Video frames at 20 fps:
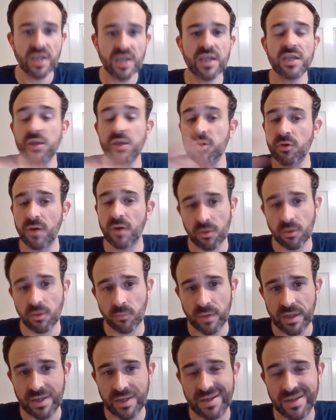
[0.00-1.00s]
He knew how to
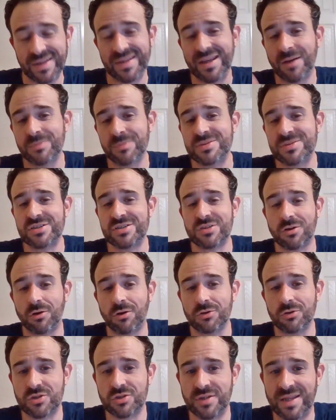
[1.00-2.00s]
win, and he helped change the
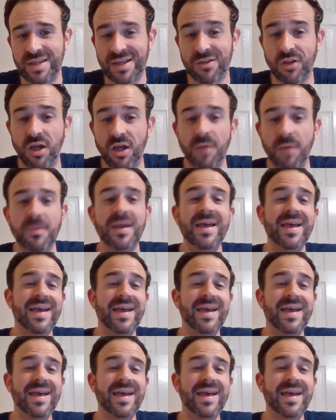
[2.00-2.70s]
culture in that club.